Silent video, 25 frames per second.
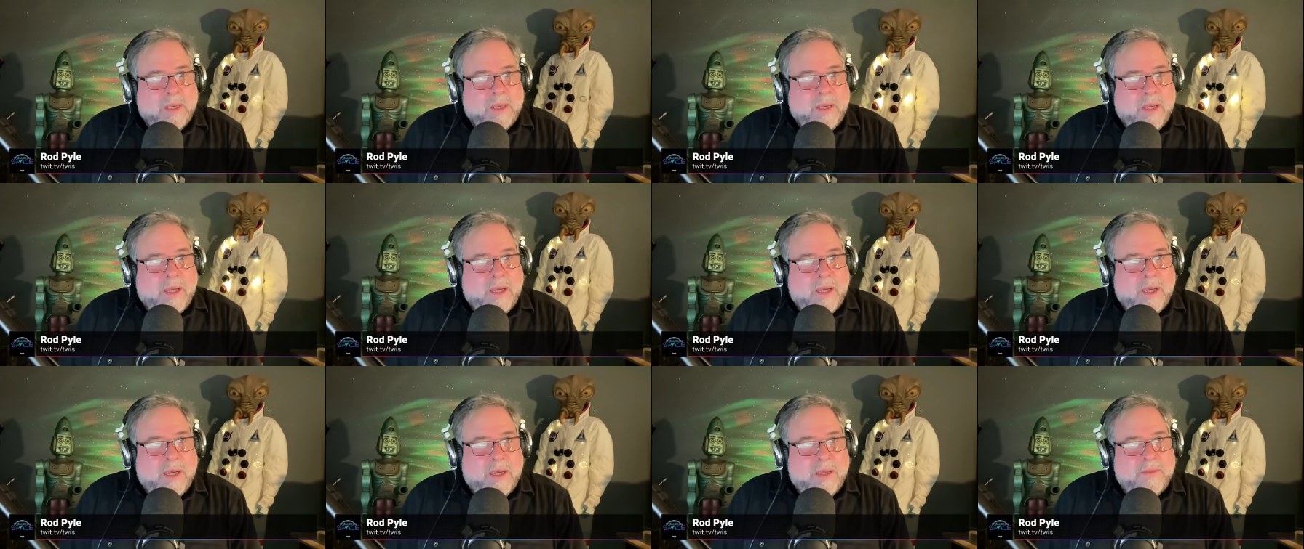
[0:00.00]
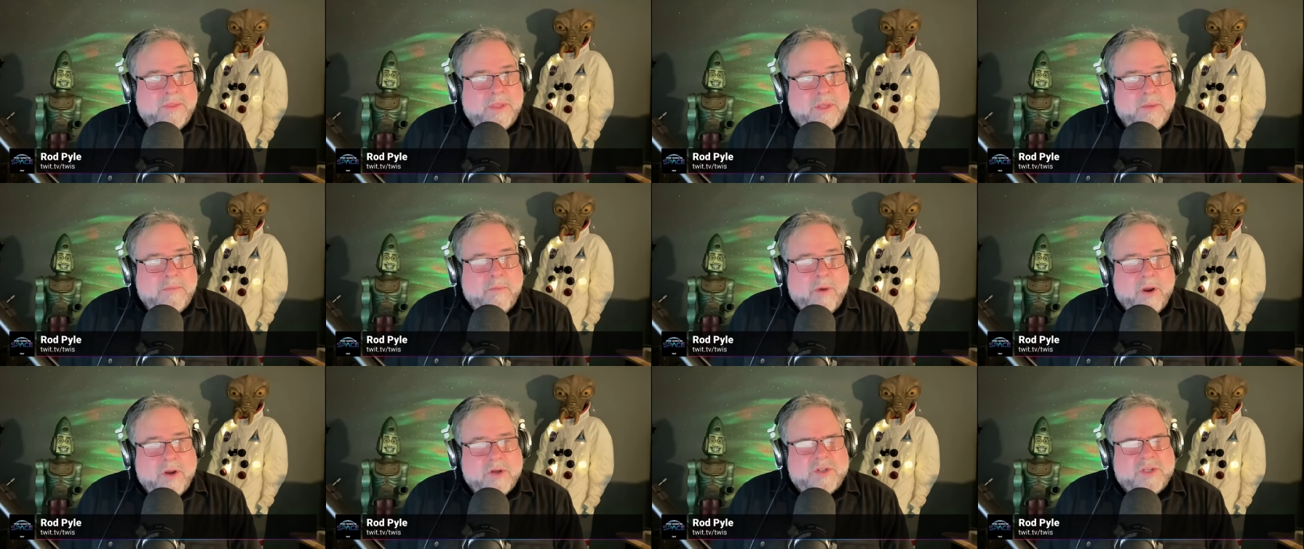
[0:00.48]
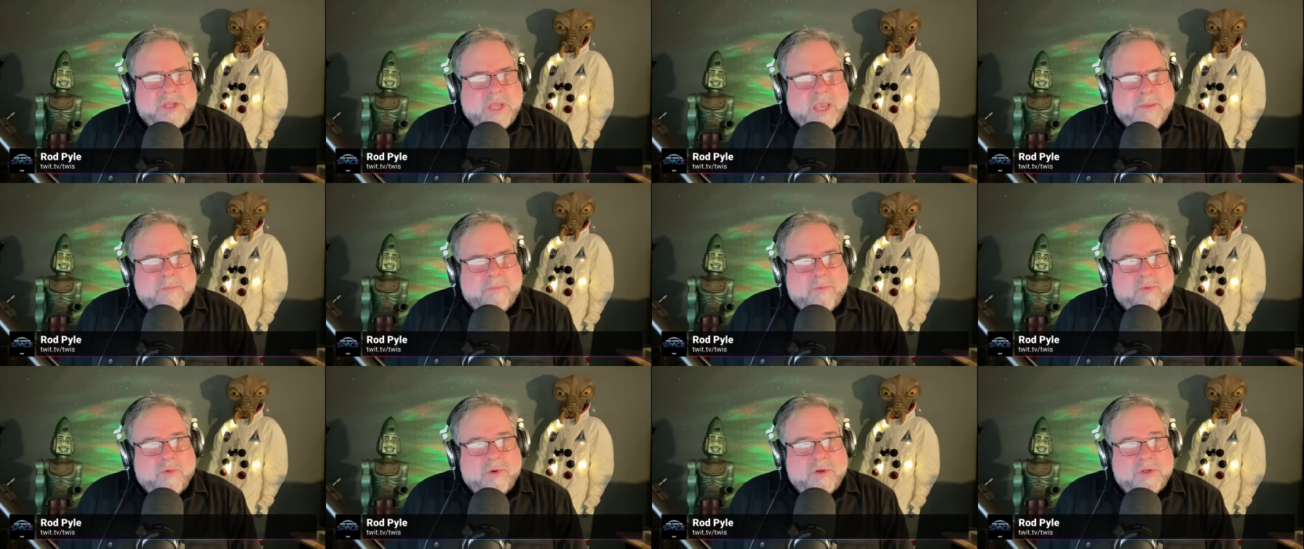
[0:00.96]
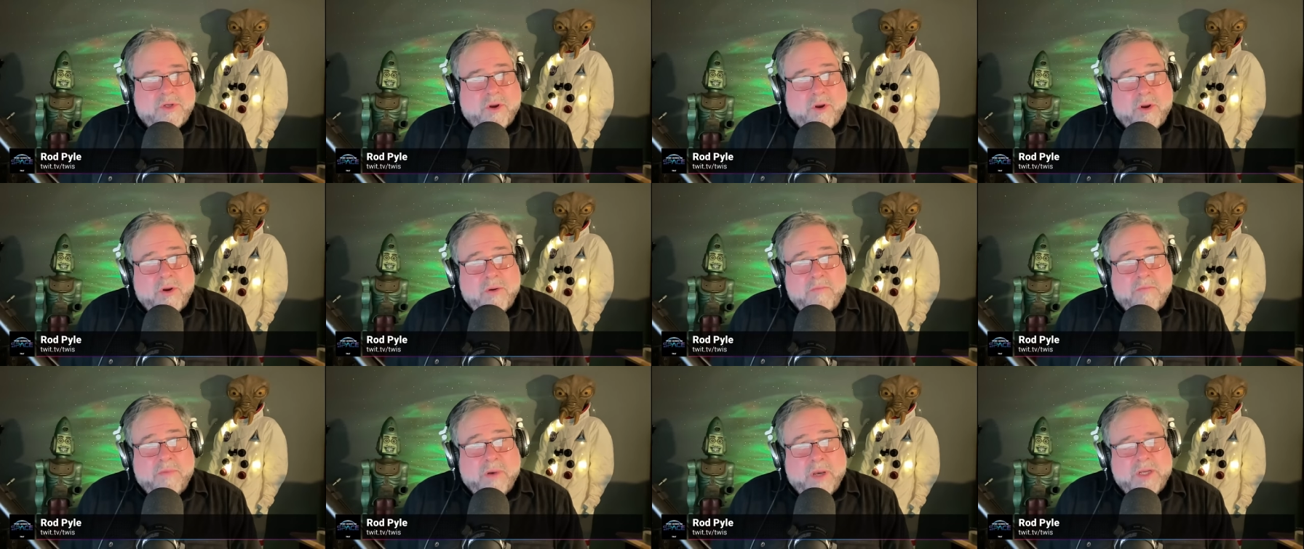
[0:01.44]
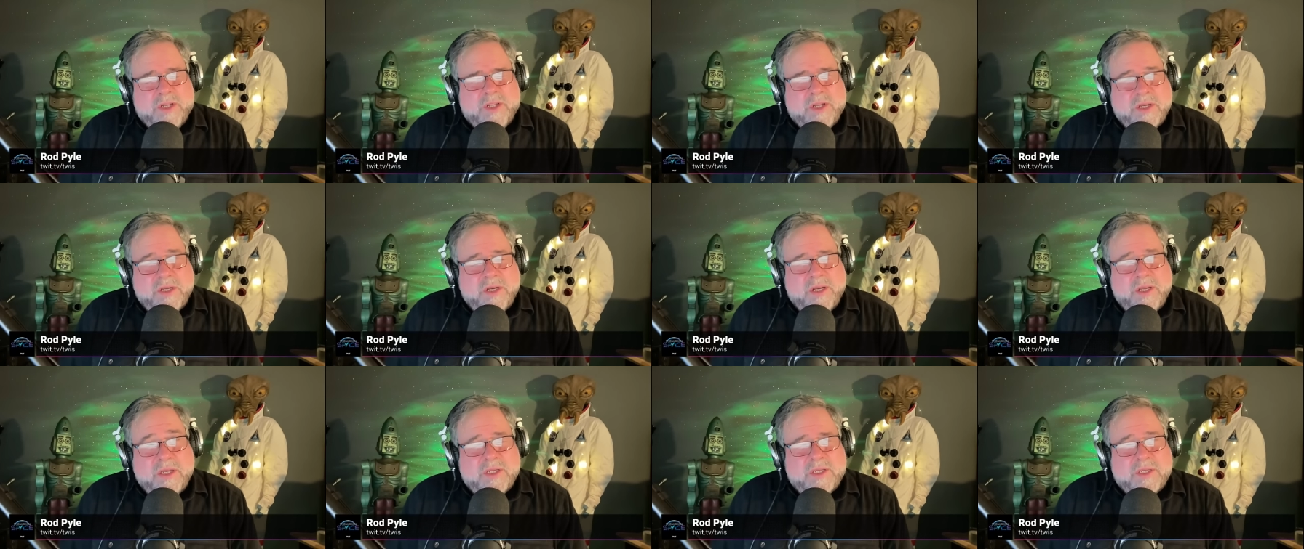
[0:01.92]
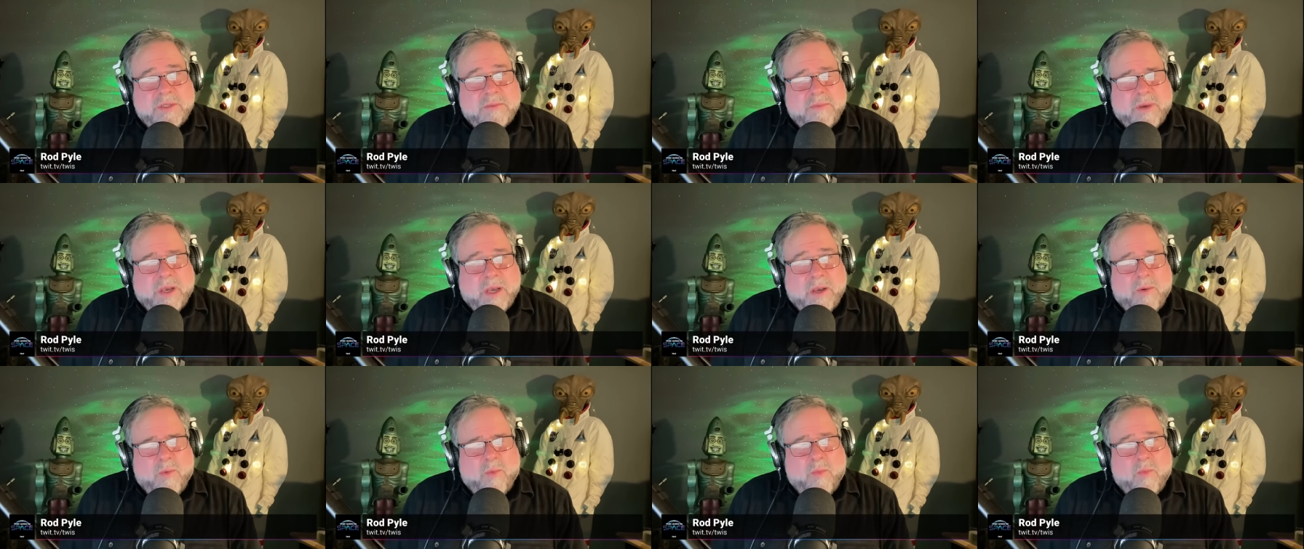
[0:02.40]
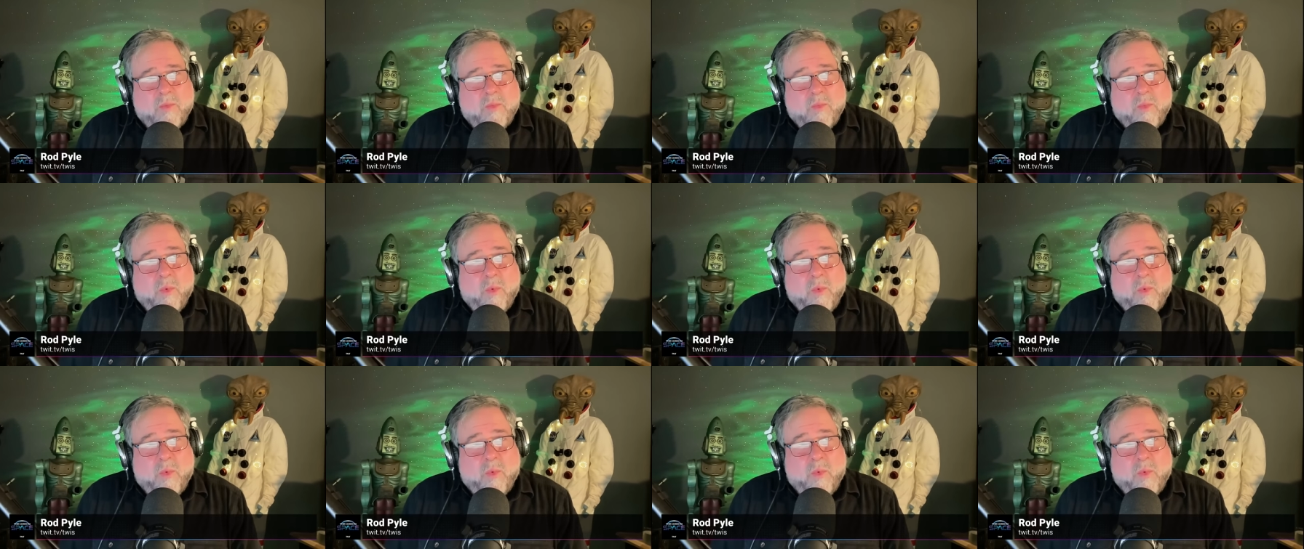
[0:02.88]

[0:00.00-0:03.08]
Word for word: The Mars sample return budget is about